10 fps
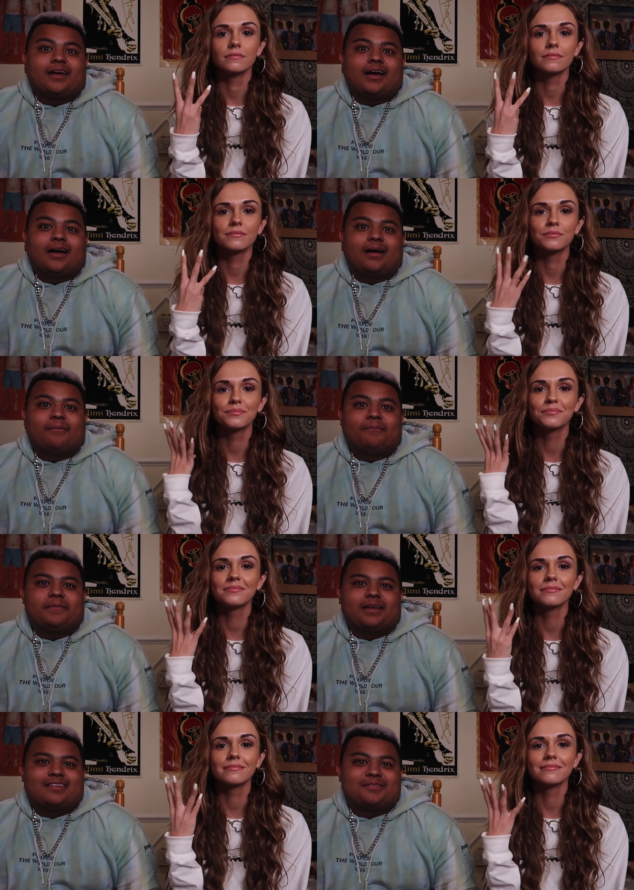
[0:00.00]

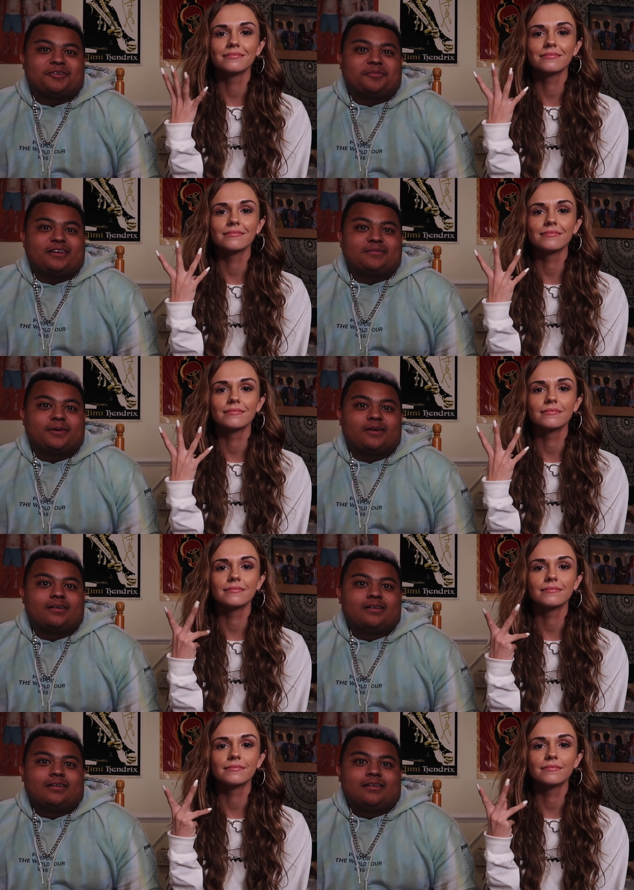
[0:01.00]
Speaker 1: um, not so much
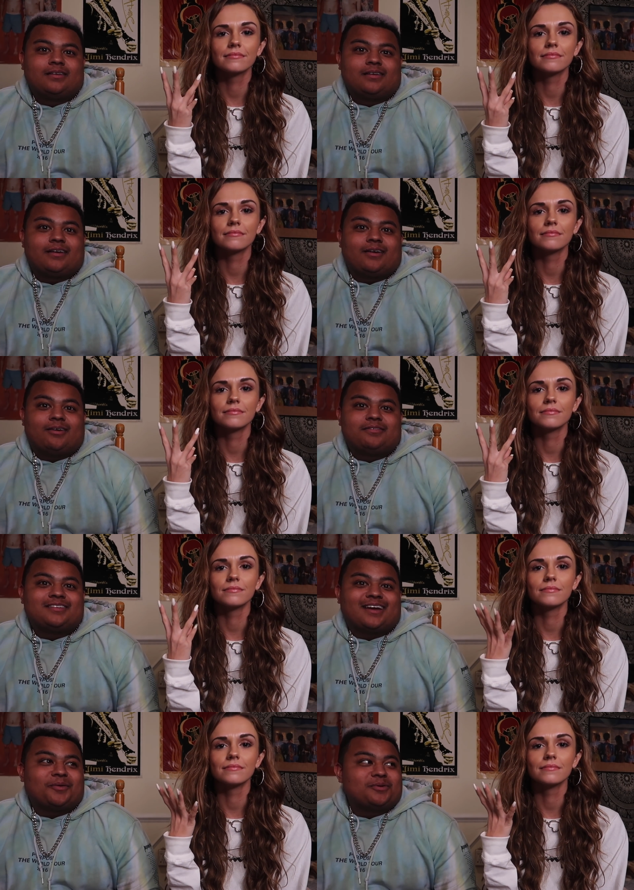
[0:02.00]
baseball,
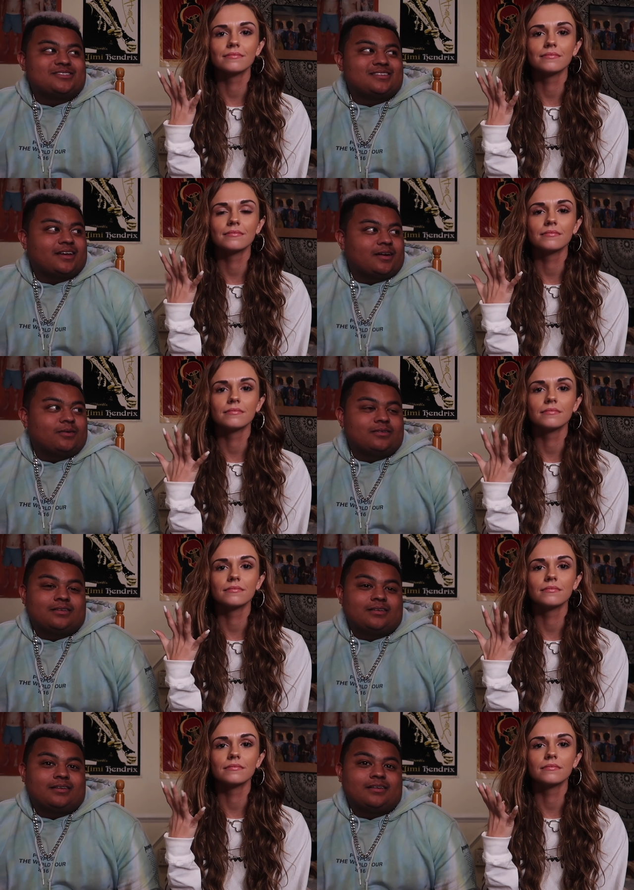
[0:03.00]
golf, Tiger Woods is the GOAT.
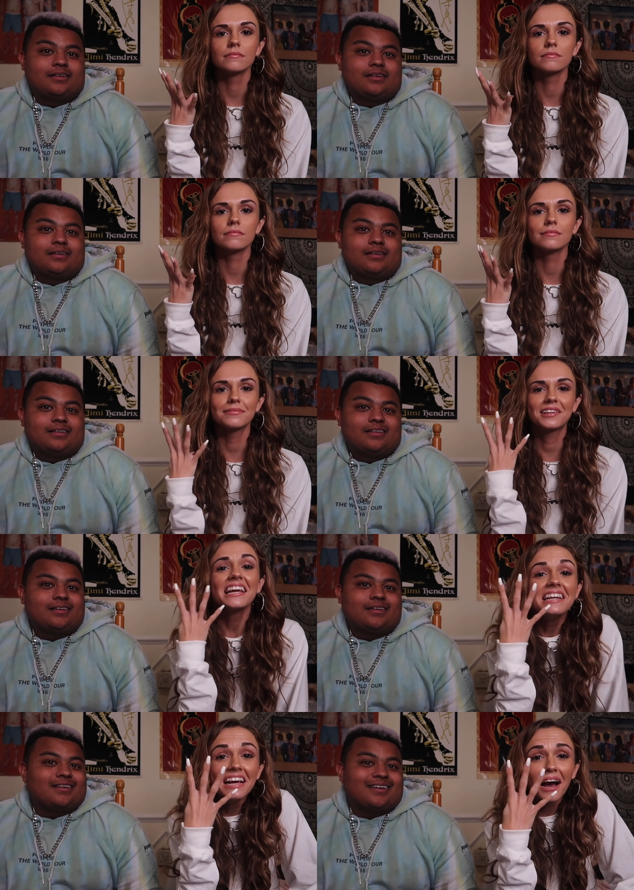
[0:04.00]

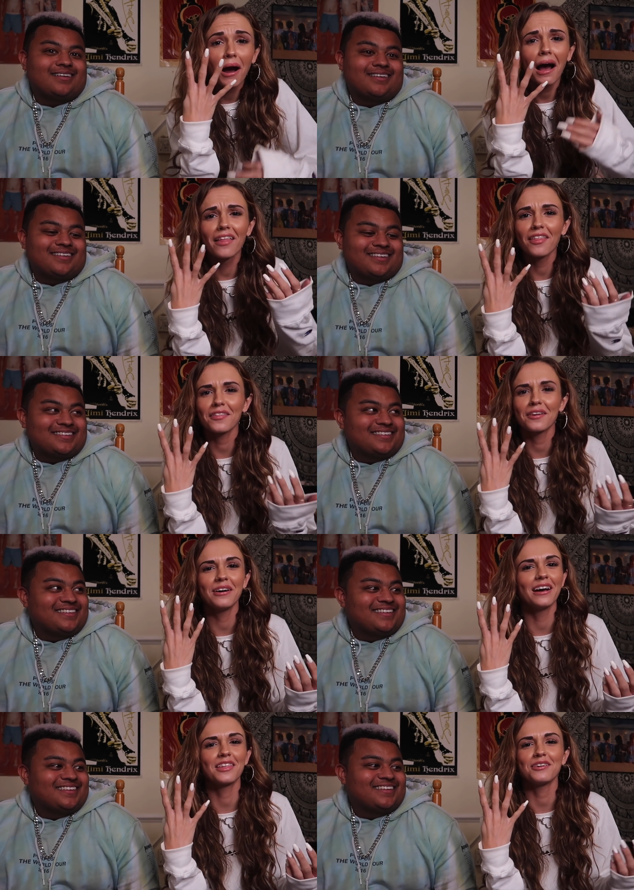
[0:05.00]
Yeah, I, I felt
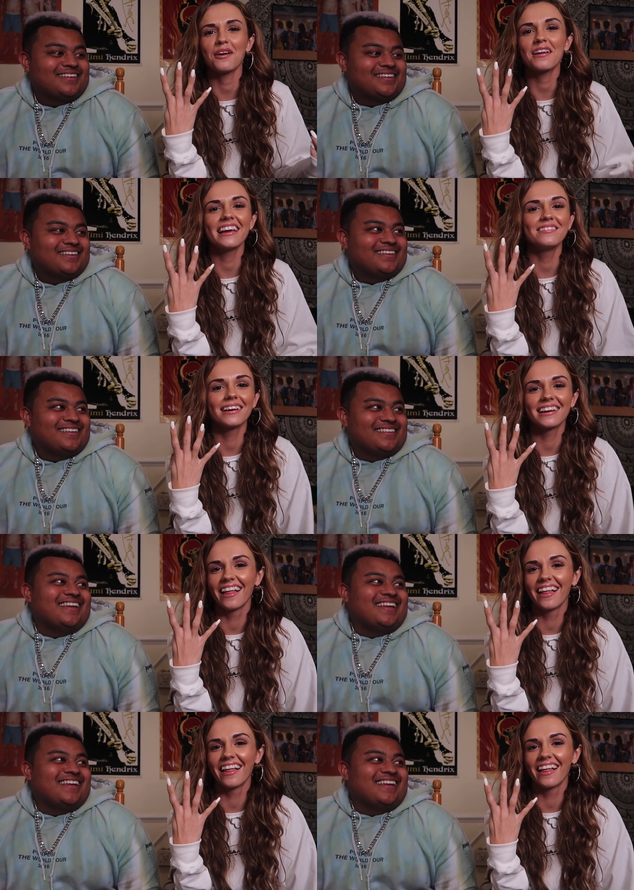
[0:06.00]
Speaker 2: bad. I thought you were naming it.